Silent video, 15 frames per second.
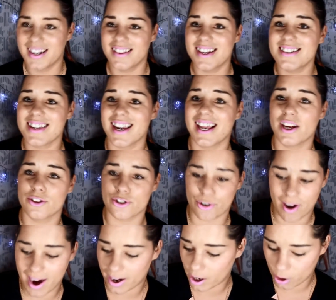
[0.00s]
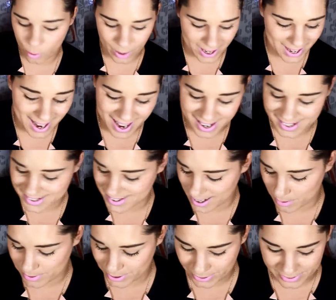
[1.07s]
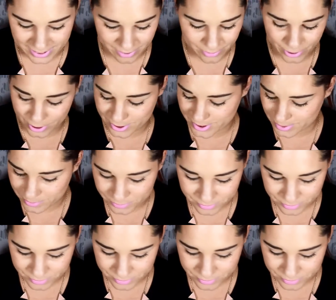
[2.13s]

These are like a drag queen as. I absolutely love those.